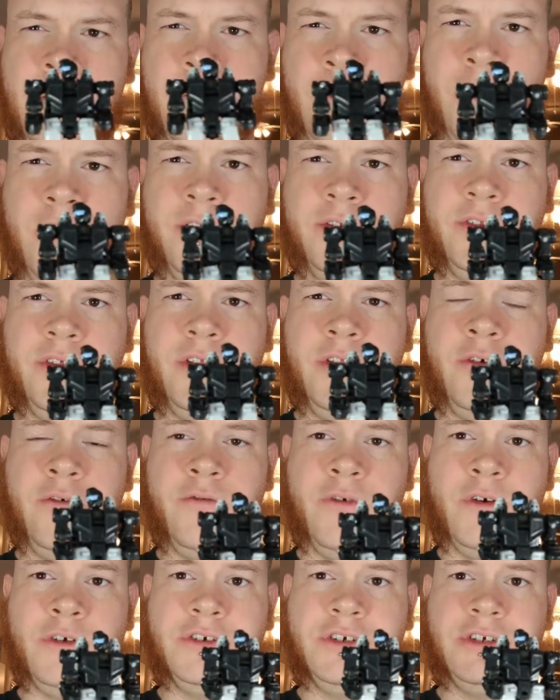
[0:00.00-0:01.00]
whereas the new
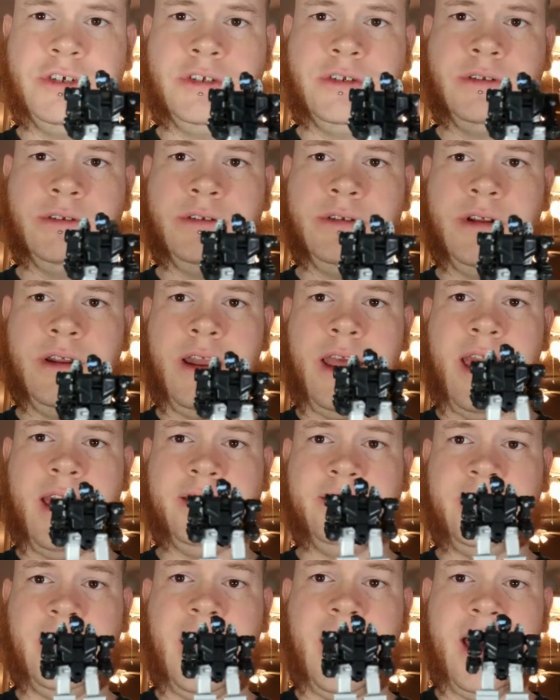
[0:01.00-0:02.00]
version
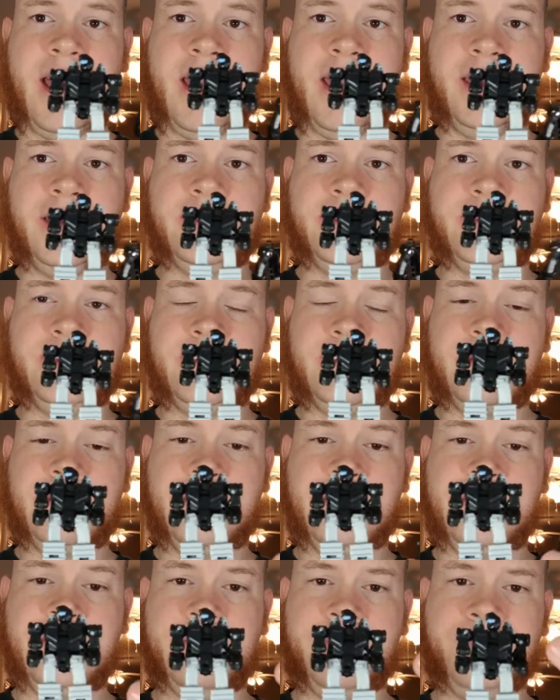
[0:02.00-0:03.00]
has the eyes
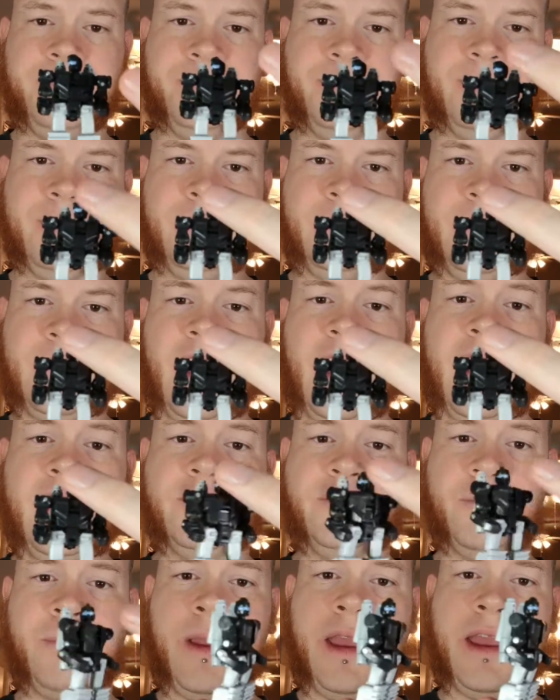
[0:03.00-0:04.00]
are